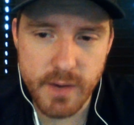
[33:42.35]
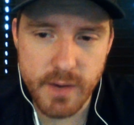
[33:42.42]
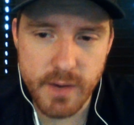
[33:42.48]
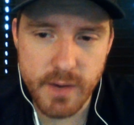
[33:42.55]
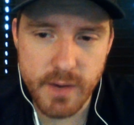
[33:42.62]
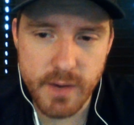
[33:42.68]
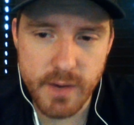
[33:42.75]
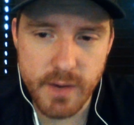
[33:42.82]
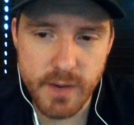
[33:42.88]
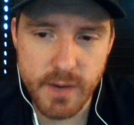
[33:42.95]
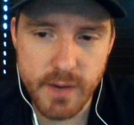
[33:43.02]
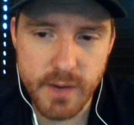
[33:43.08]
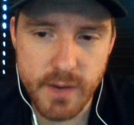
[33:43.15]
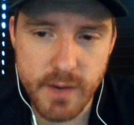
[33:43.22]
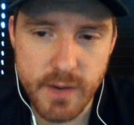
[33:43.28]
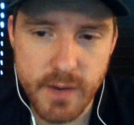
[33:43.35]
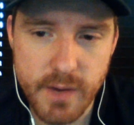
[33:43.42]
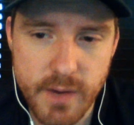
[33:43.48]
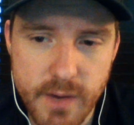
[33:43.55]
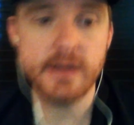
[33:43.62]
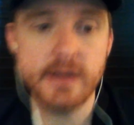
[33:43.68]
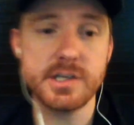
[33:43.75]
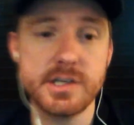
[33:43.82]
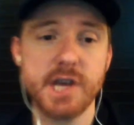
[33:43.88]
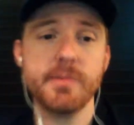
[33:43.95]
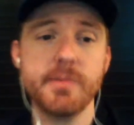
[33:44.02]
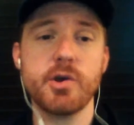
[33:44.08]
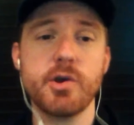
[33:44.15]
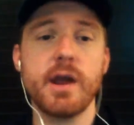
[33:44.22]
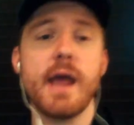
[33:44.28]
But that's not true. Jeremy
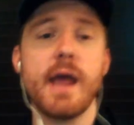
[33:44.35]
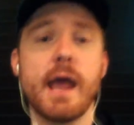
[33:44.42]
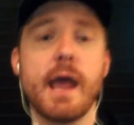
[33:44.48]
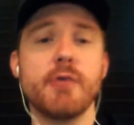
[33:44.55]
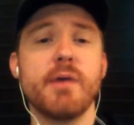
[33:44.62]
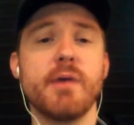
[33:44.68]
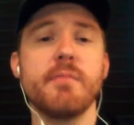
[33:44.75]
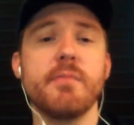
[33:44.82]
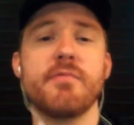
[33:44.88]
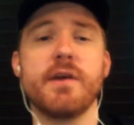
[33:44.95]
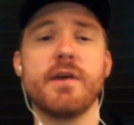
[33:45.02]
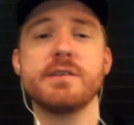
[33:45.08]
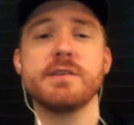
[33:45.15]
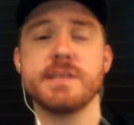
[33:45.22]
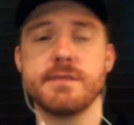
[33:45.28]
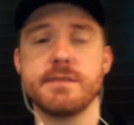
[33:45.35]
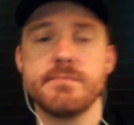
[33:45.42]
Grant and Raymond Felton.